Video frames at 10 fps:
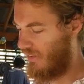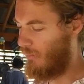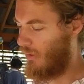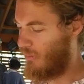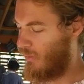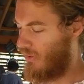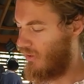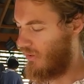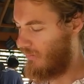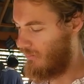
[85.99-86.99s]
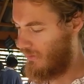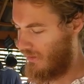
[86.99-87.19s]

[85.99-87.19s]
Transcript: the blogspot.com.